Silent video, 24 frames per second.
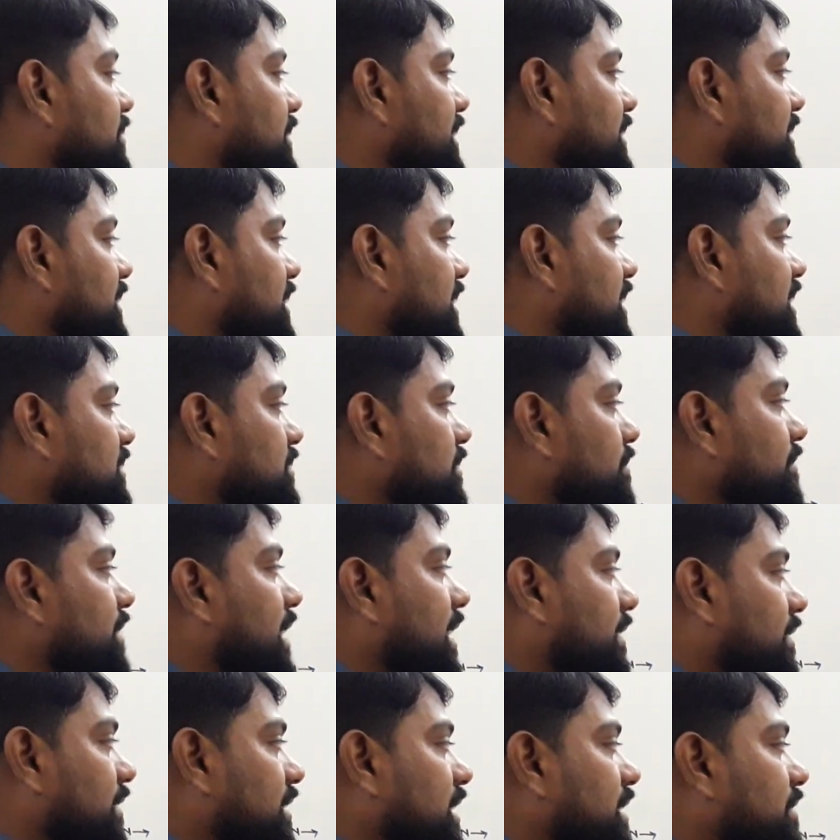In the case of
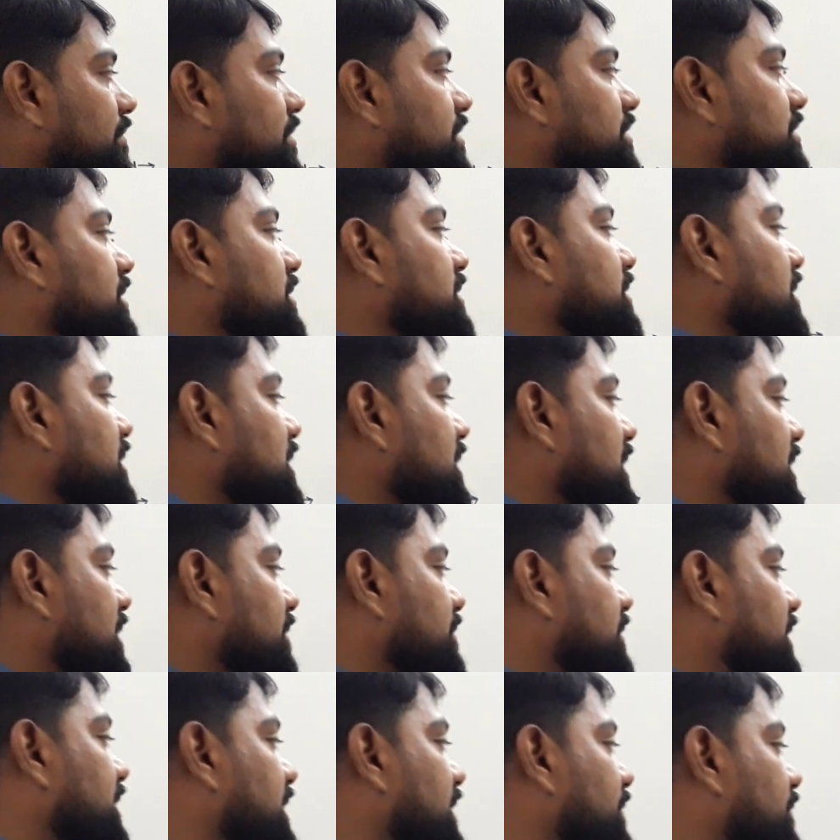lateral inversion,
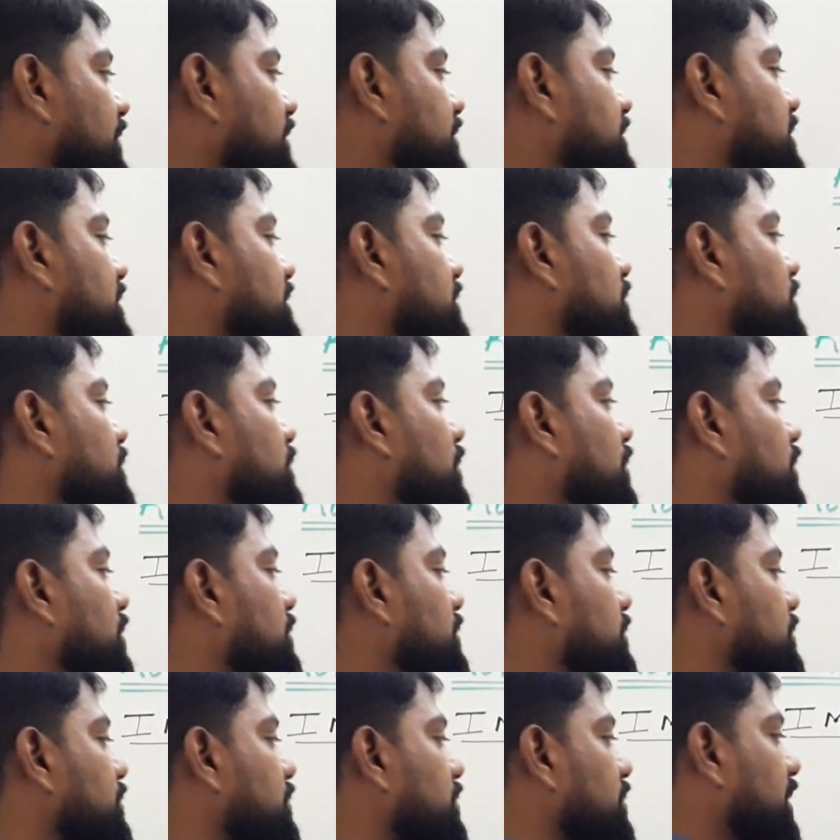if the definition you
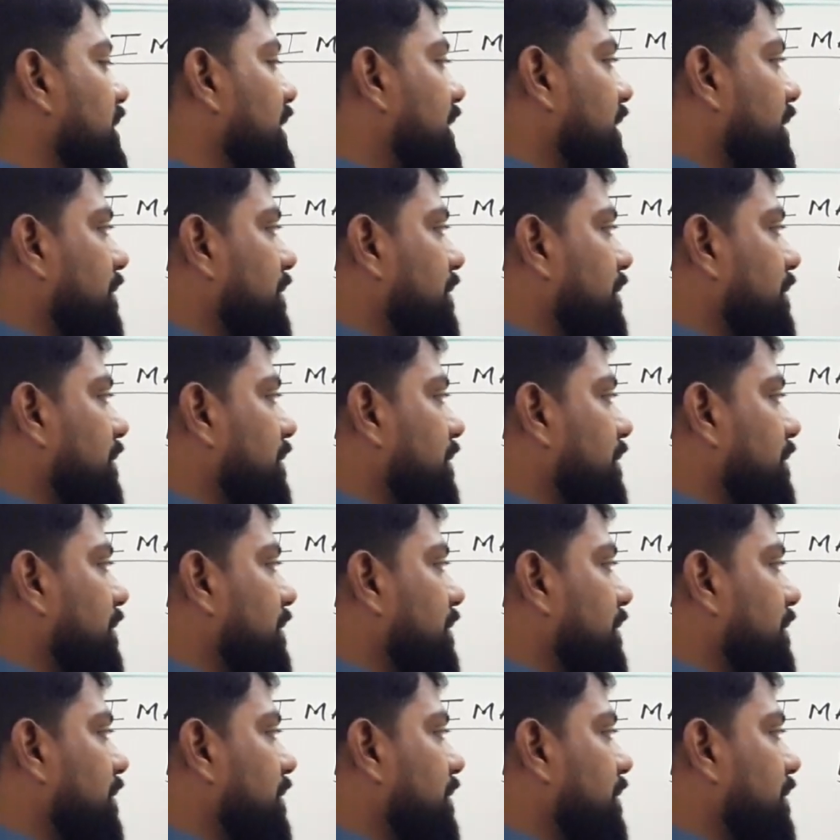want to